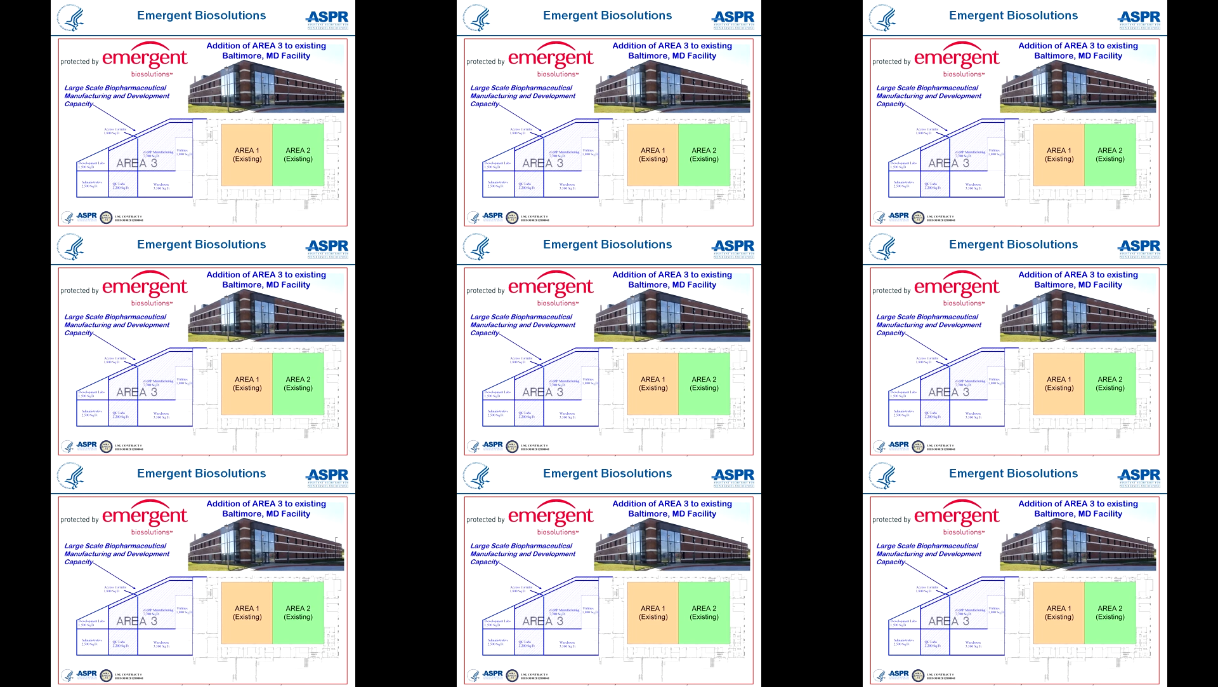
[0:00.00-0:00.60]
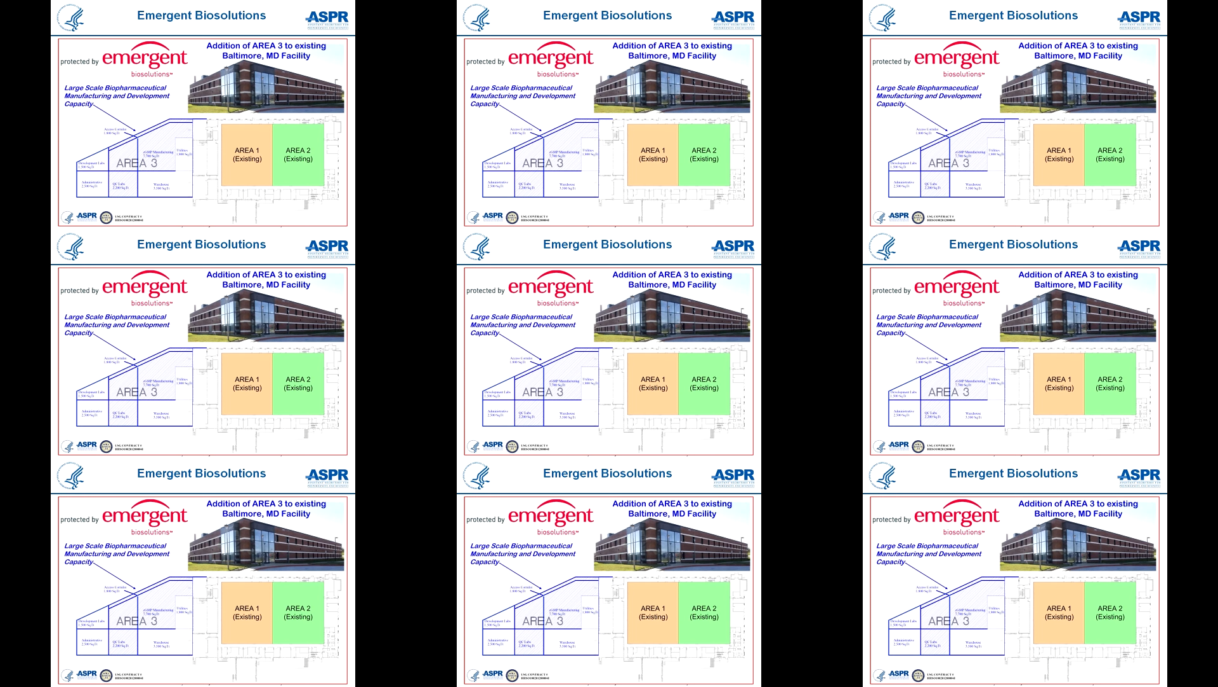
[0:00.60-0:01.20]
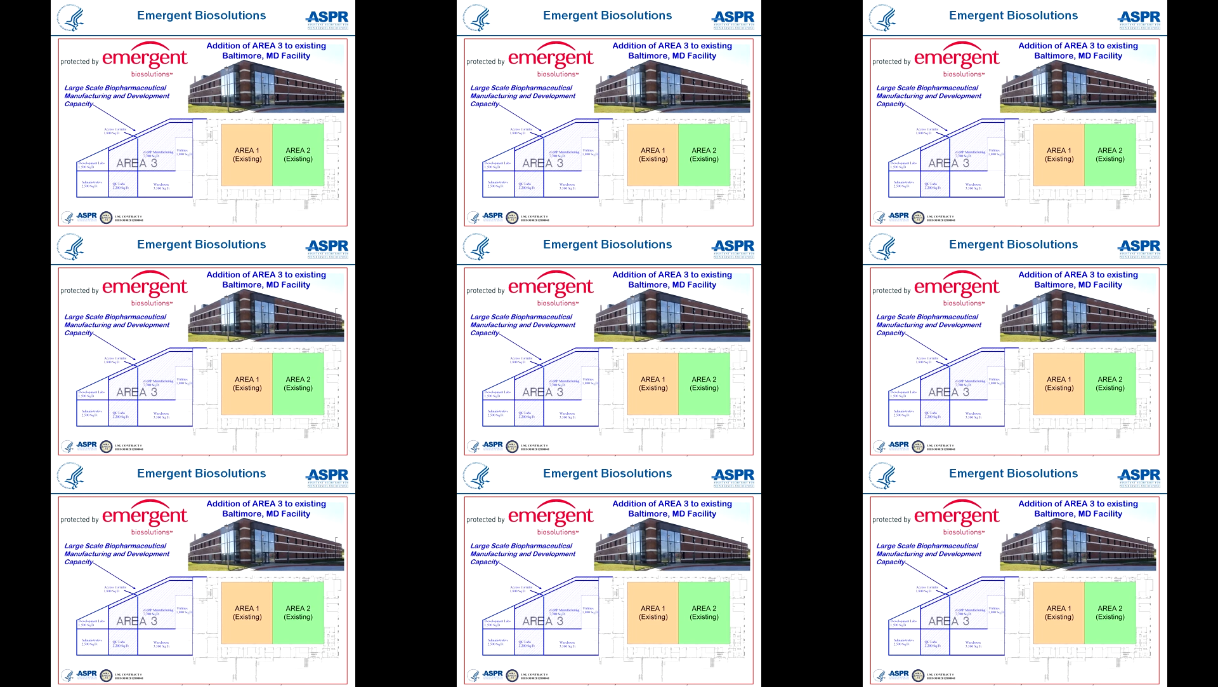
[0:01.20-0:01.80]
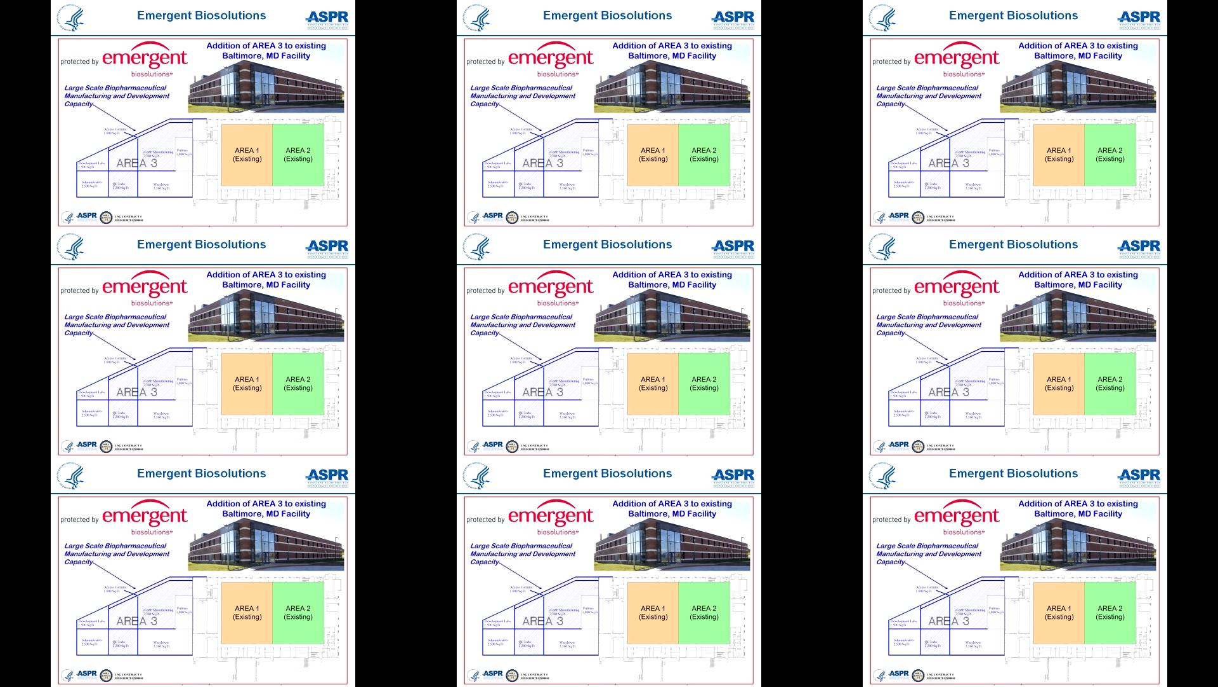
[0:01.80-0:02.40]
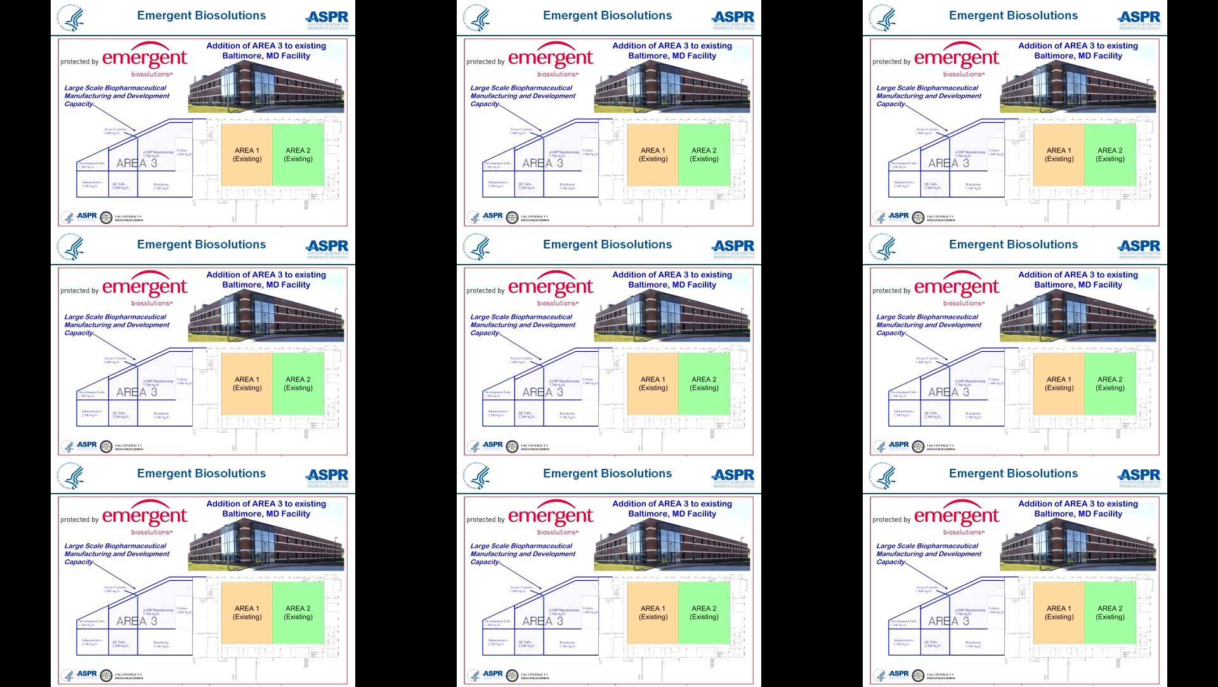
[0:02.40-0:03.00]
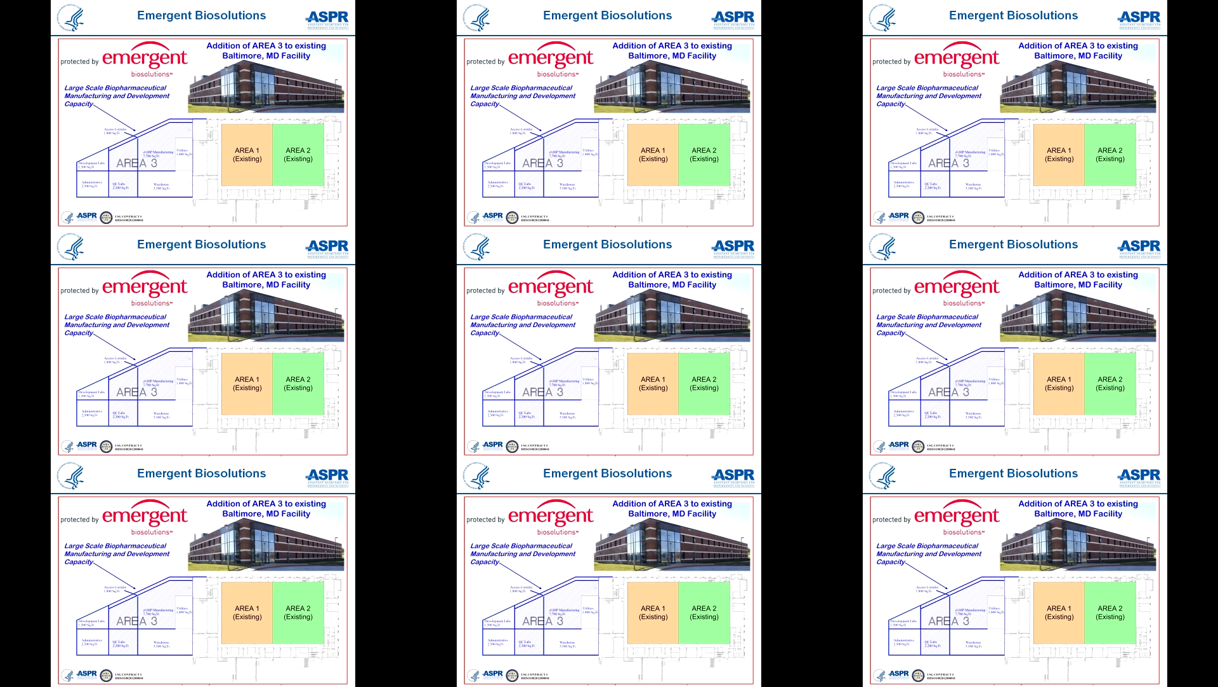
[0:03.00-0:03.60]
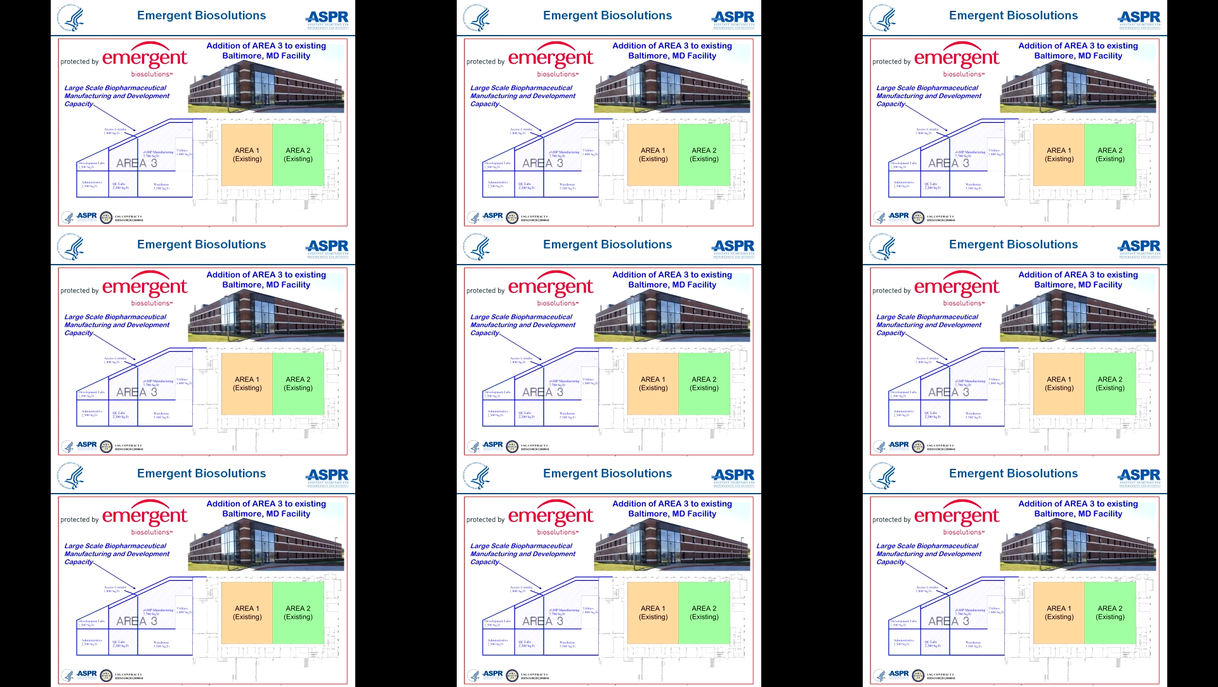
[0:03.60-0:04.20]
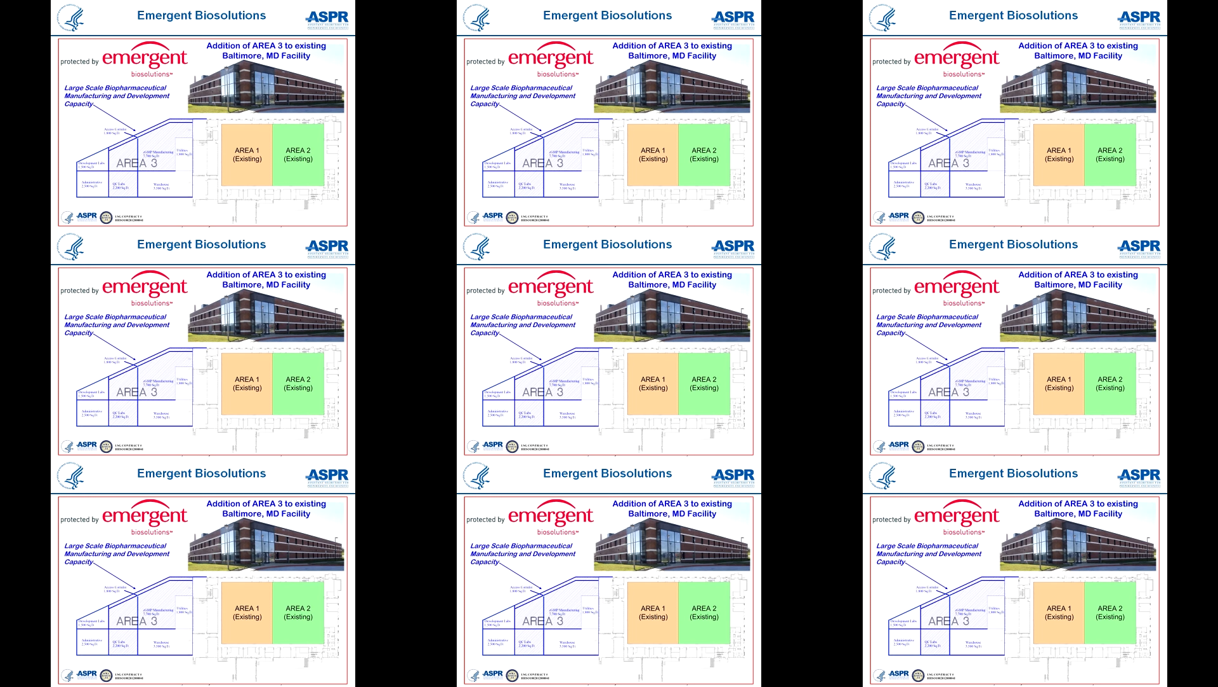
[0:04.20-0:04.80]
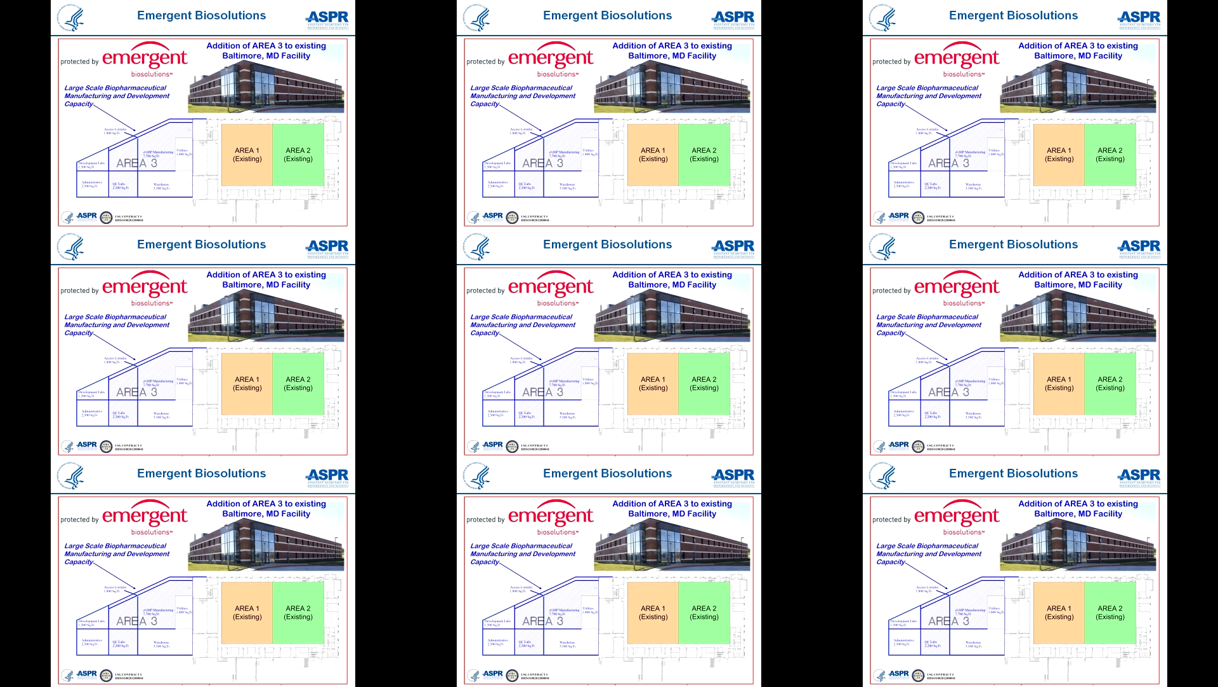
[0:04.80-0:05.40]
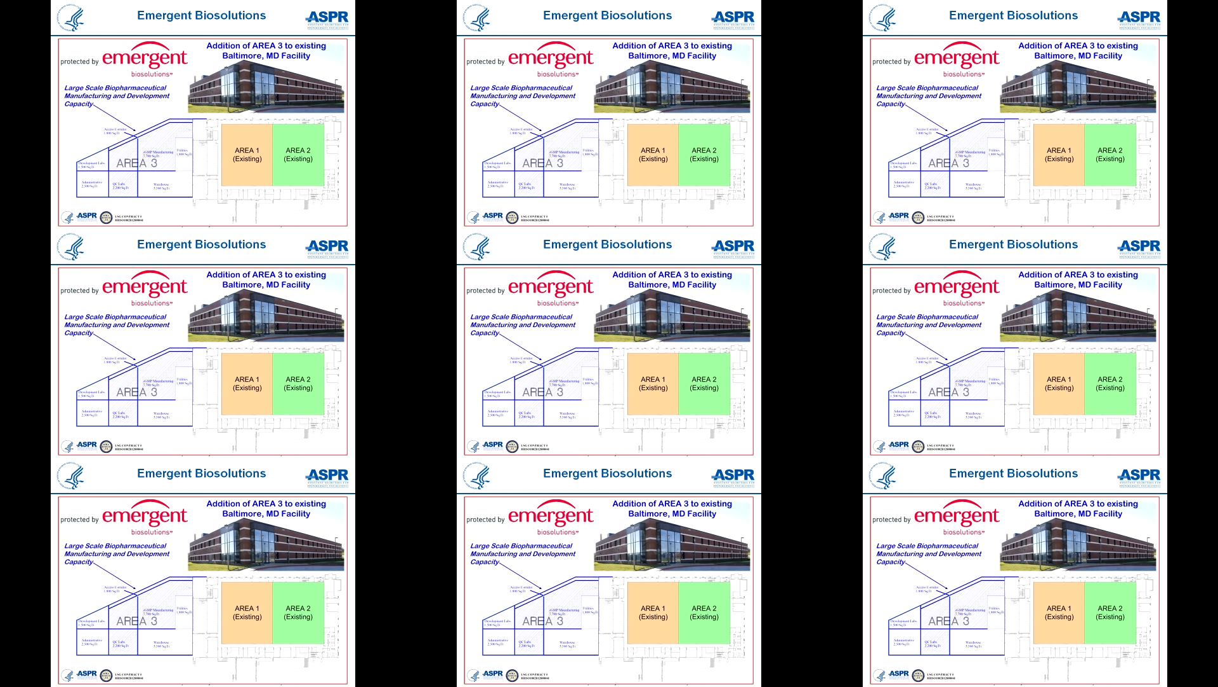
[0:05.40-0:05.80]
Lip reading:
[unreadable: no face in view]